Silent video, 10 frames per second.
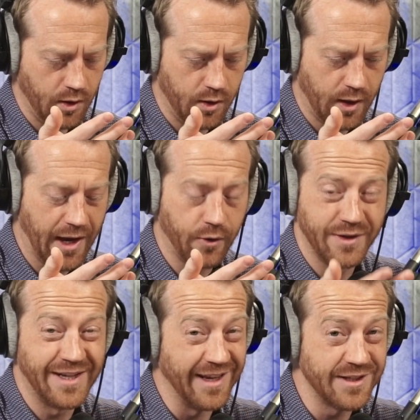how to
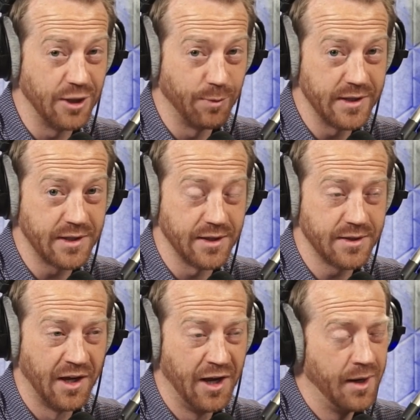test your meniscus.
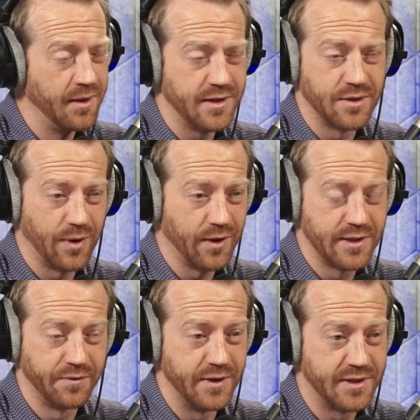That's a
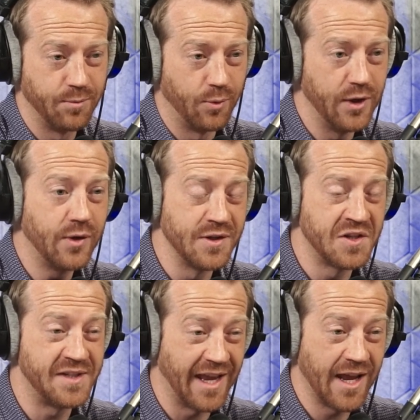relatively simple one. You can
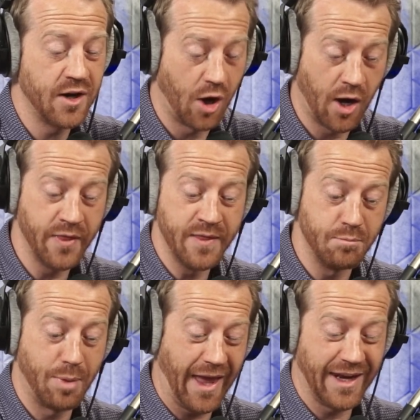stand on the
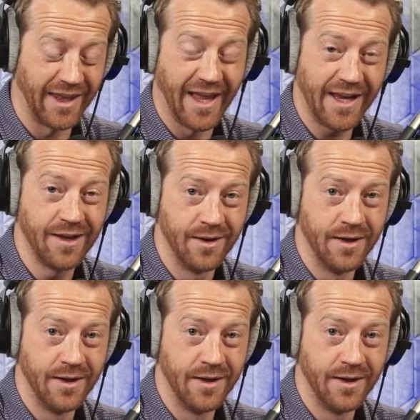bad leg,